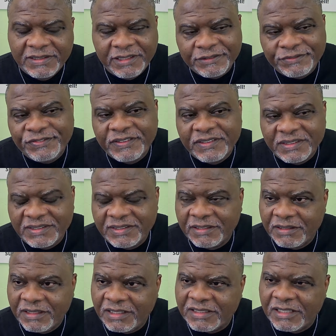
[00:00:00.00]
look for
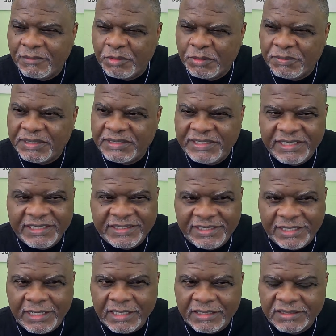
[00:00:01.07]
a, couple of my
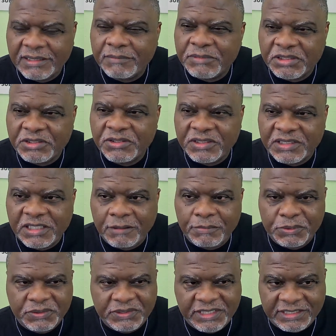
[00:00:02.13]
TikToks. I'm gonna do a
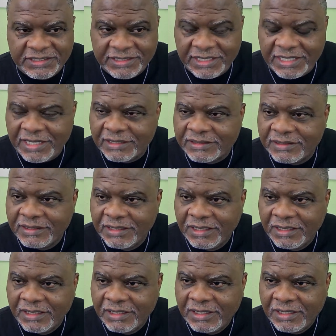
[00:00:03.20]
couple TikToks.
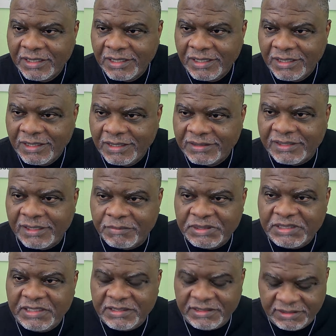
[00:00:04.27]
Some of
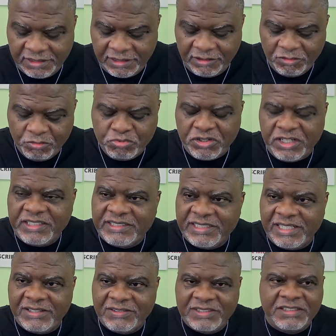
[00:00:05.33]
these I'll break
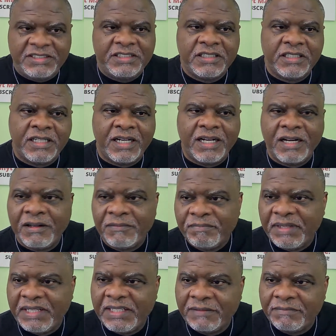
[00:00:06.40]
down into a
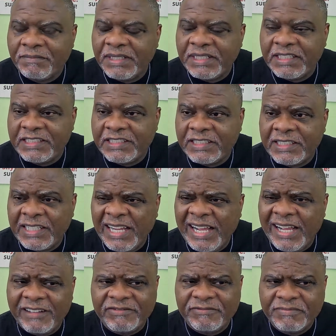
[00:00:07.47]
minute, minute and a
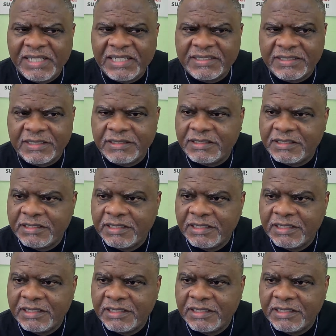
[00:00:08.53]
half message